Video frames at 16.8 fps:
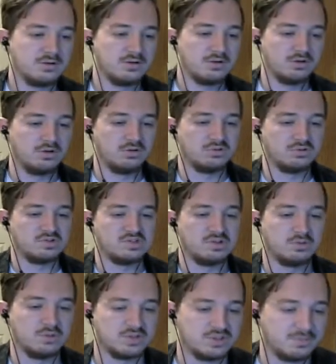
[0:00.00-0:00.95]
Do you
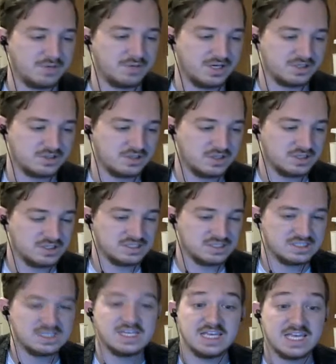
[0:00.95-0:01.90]
still wish to master
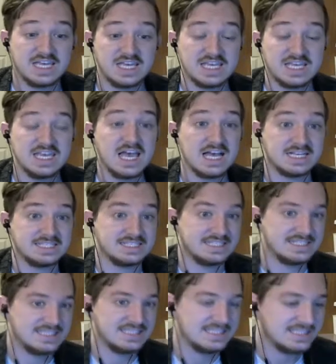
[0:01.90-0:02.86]
this?
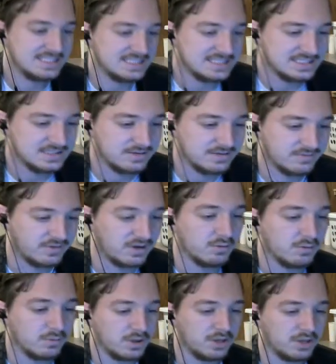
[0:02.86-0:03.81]
Yes! Very
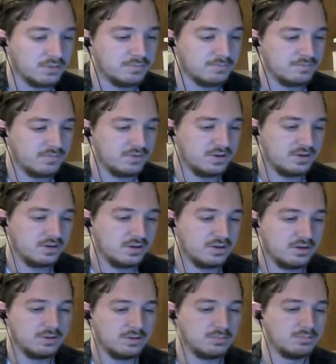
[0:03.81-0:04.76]
well.
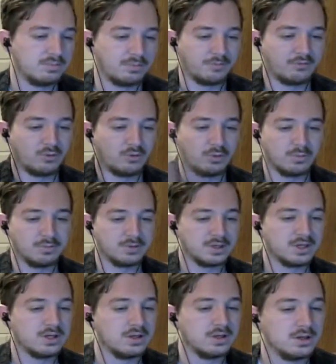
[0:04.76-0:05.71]
But Before we
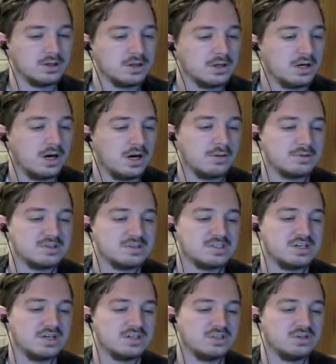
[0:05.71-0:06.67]
begin, I must
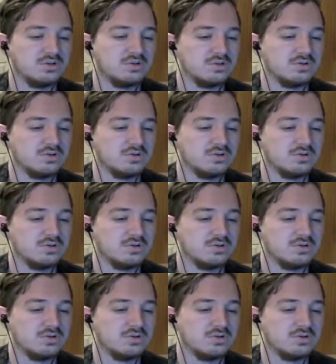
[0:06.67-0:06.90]
test you to